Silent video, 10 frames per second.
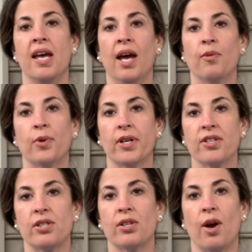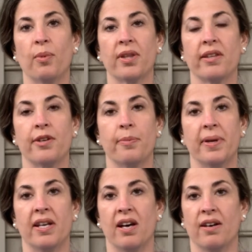And we're going to start with a little
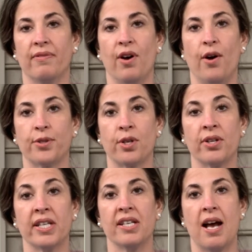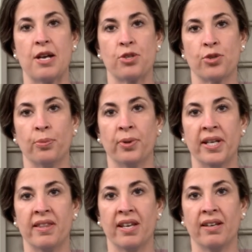bit of alternate nostril
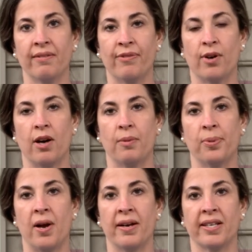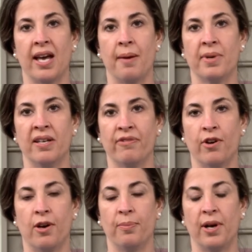breathing for our pranayama, for
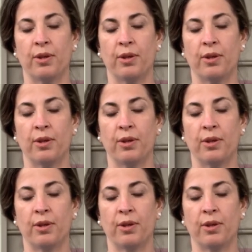our breath